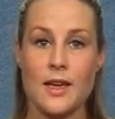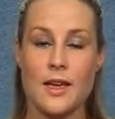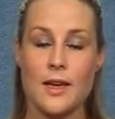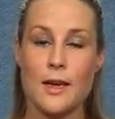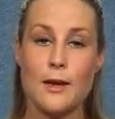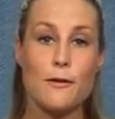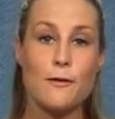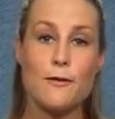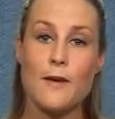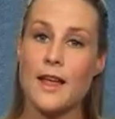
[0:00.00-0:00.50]

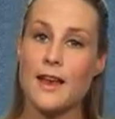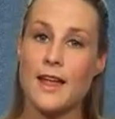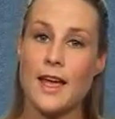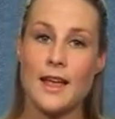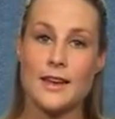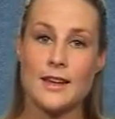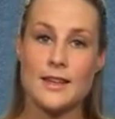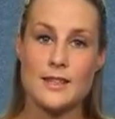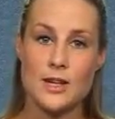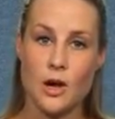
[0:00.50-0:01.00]
If at
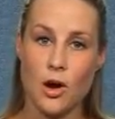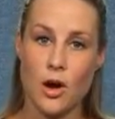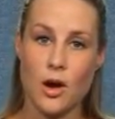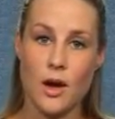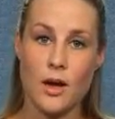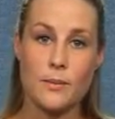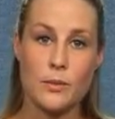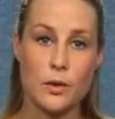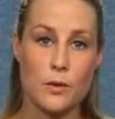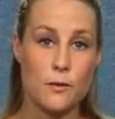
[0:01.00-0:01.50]
any
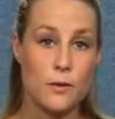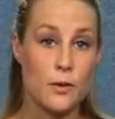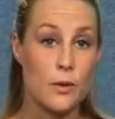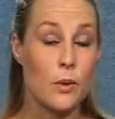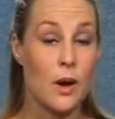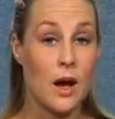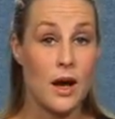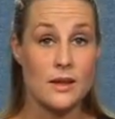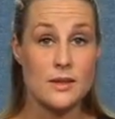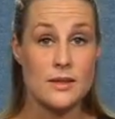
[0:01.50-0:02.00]
time you
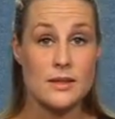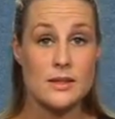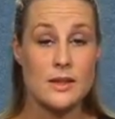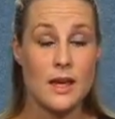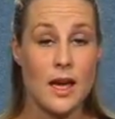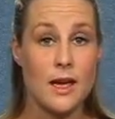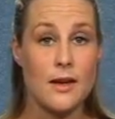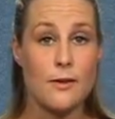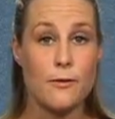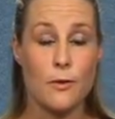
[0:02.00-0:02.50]
feel
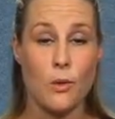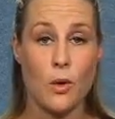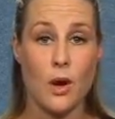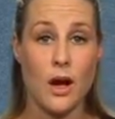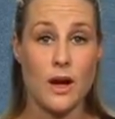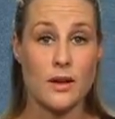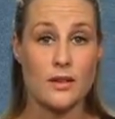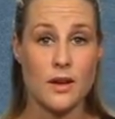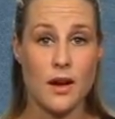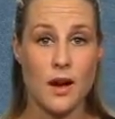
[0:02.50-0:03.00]
unsafe or
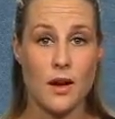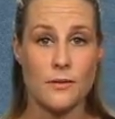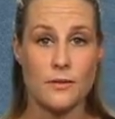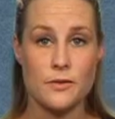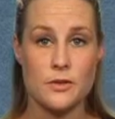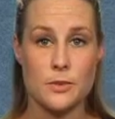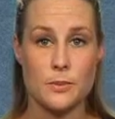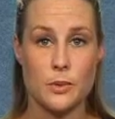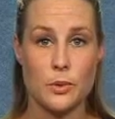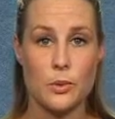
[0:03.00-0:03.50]

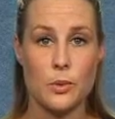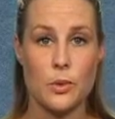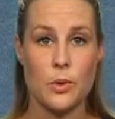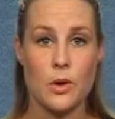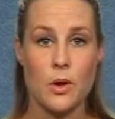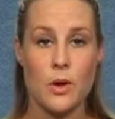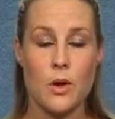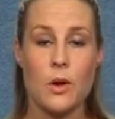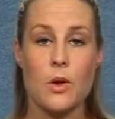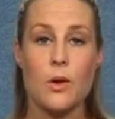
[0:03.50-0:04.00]
uncomfortable,
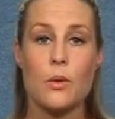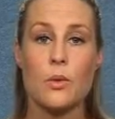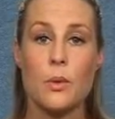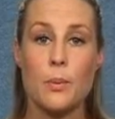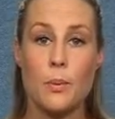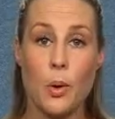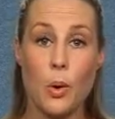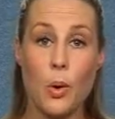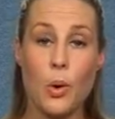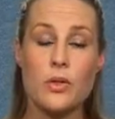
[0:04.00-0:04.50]

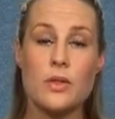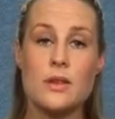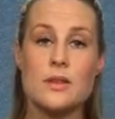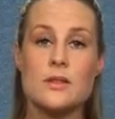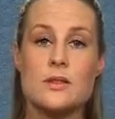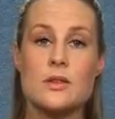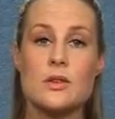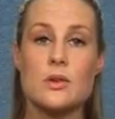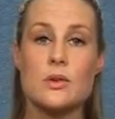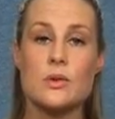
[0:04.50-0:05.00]
report
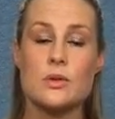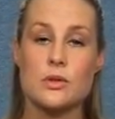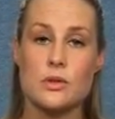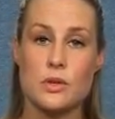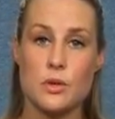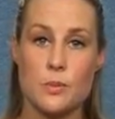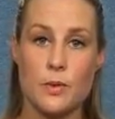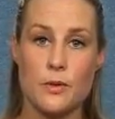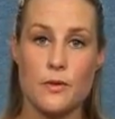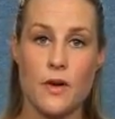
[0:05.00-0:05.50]
this to your
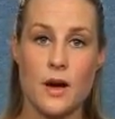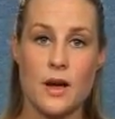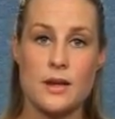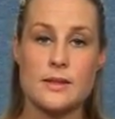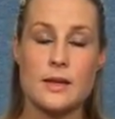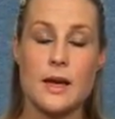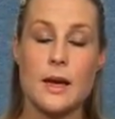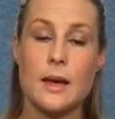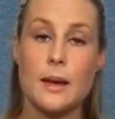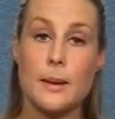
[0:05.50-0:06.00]

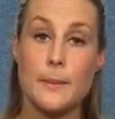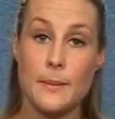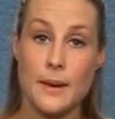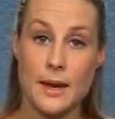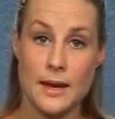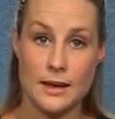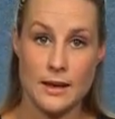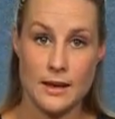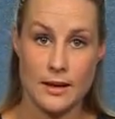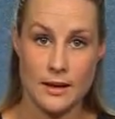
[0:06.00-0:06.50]
supervisor
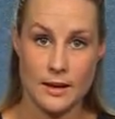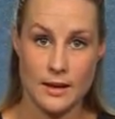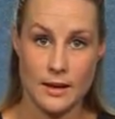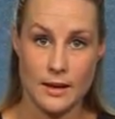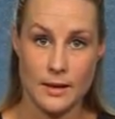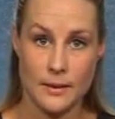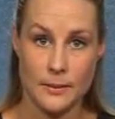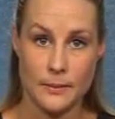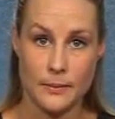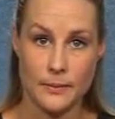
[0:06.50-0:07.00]

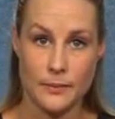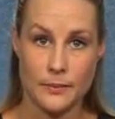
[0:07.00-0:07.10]
immediately.